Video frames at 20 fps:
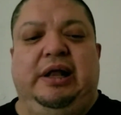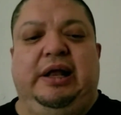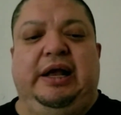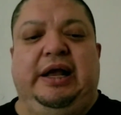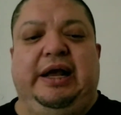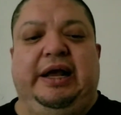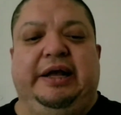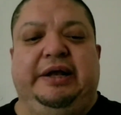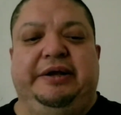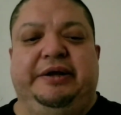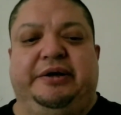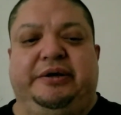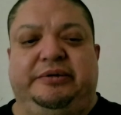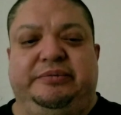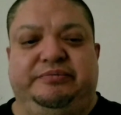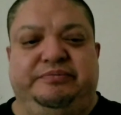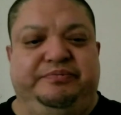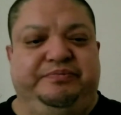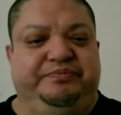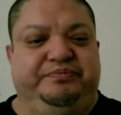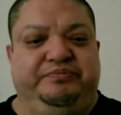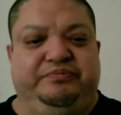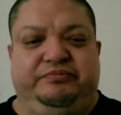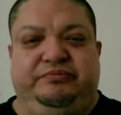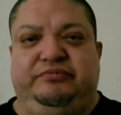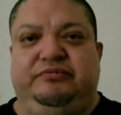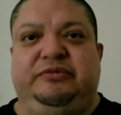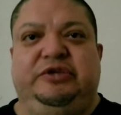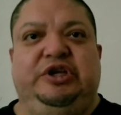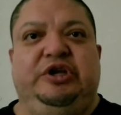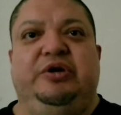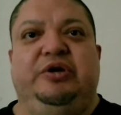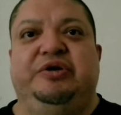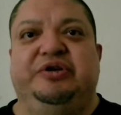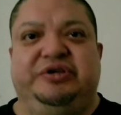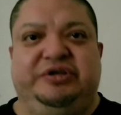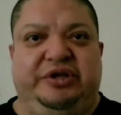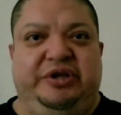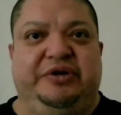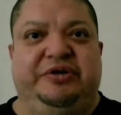and um, you,
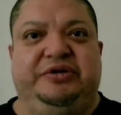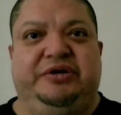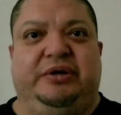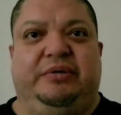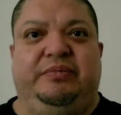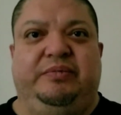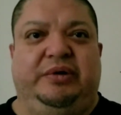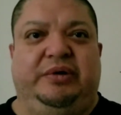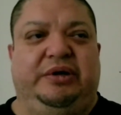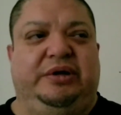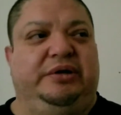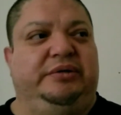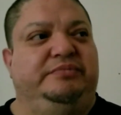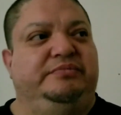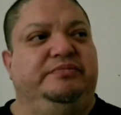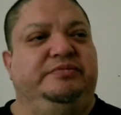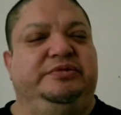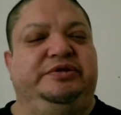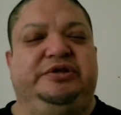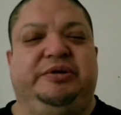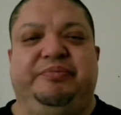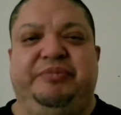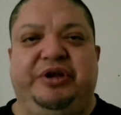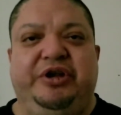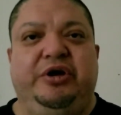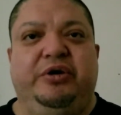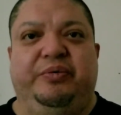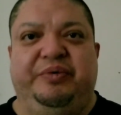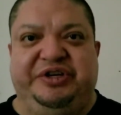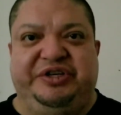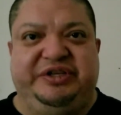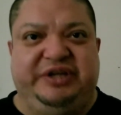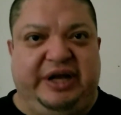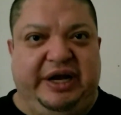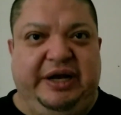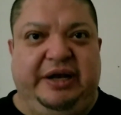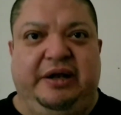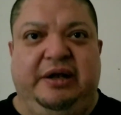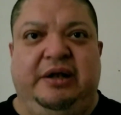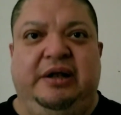there's some, um, something you
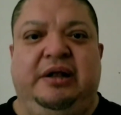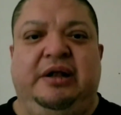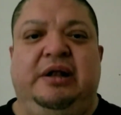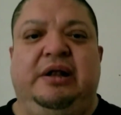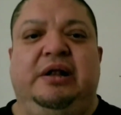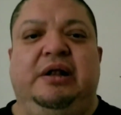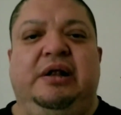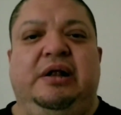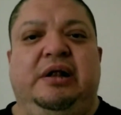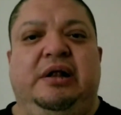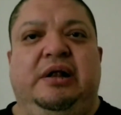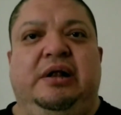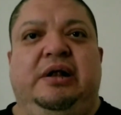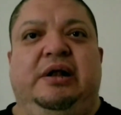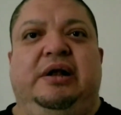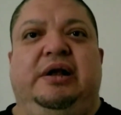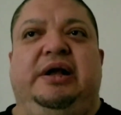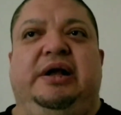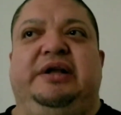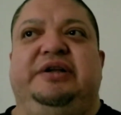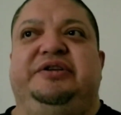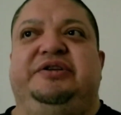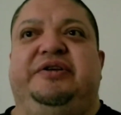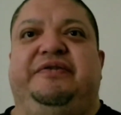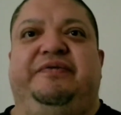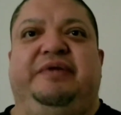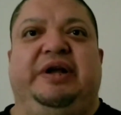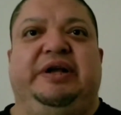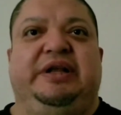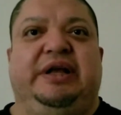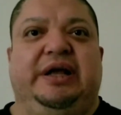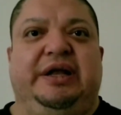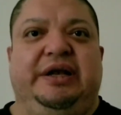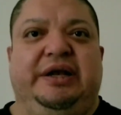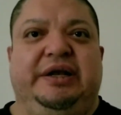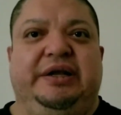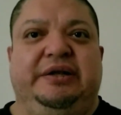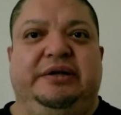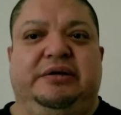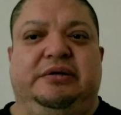recite and stuff like that
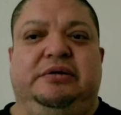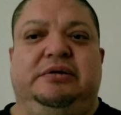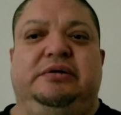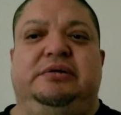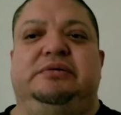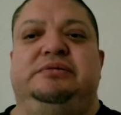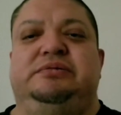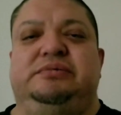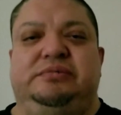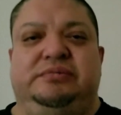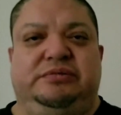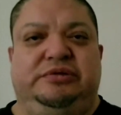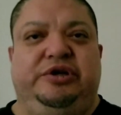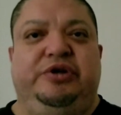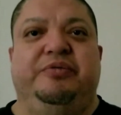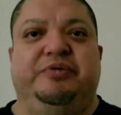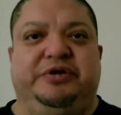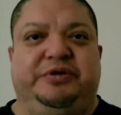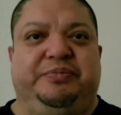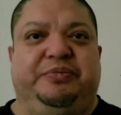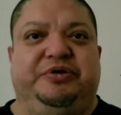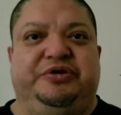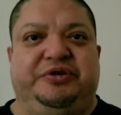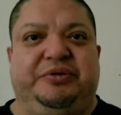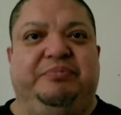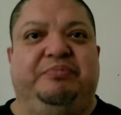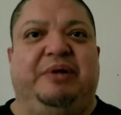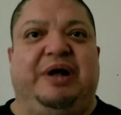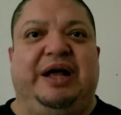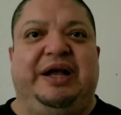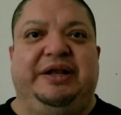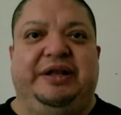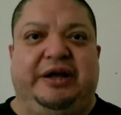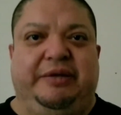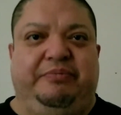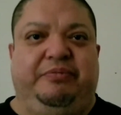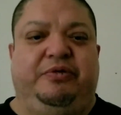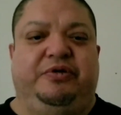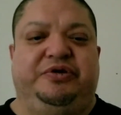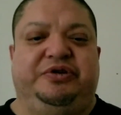and you were supposed to bind
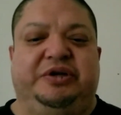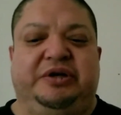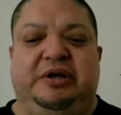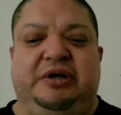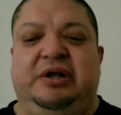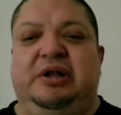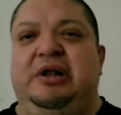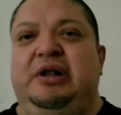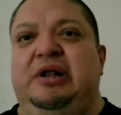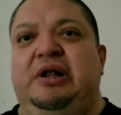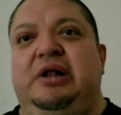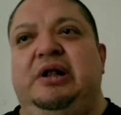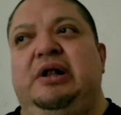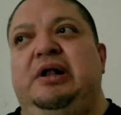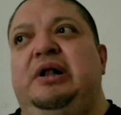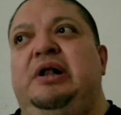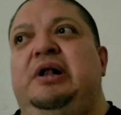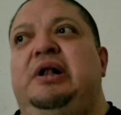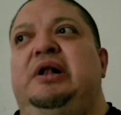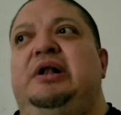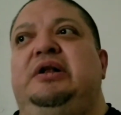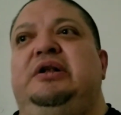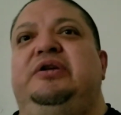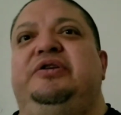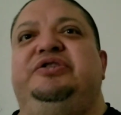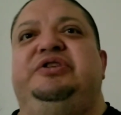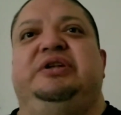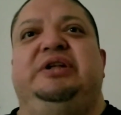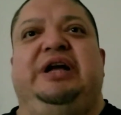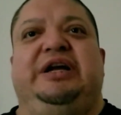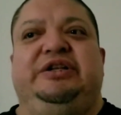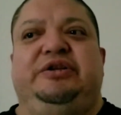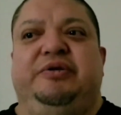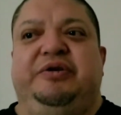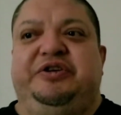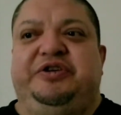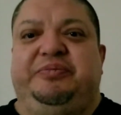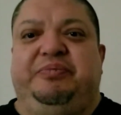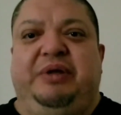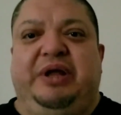that person. There's a lot to
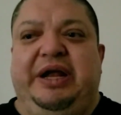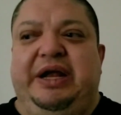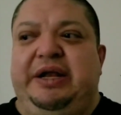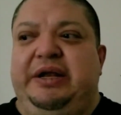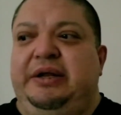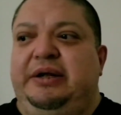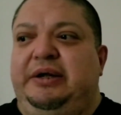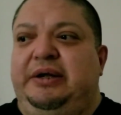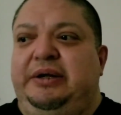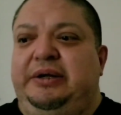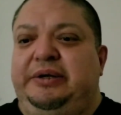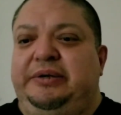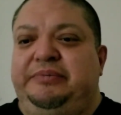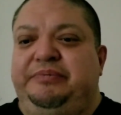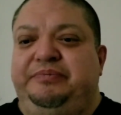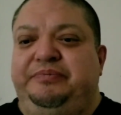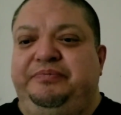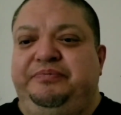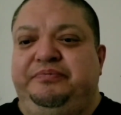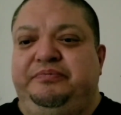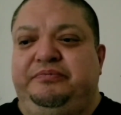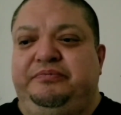explain. Um,